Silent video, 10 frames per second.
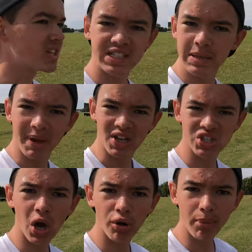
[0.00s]
takes a bigger
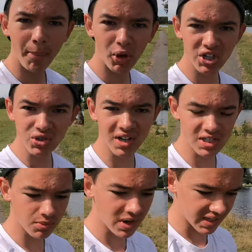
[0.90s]
toll on my body, so I need
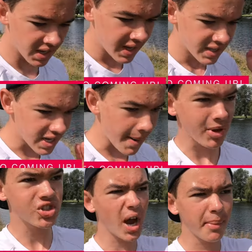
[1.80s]
to really take
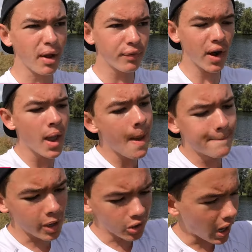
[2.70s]
my time over it,
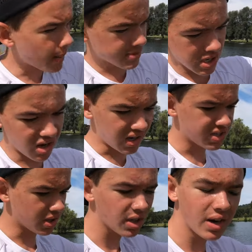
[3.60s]
build it up slowly.
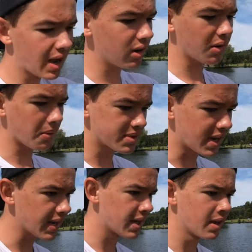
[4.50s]
So I don't know how long it will
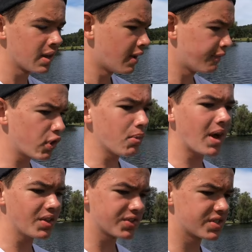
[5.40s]
take, a few
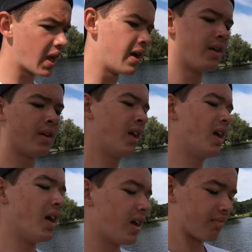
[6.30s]
months,
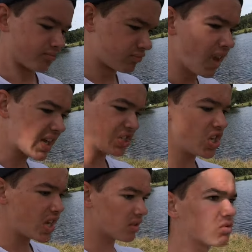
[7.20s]
next
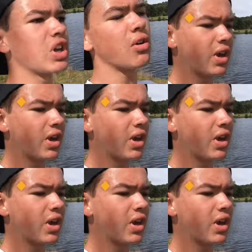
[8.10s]
year, don't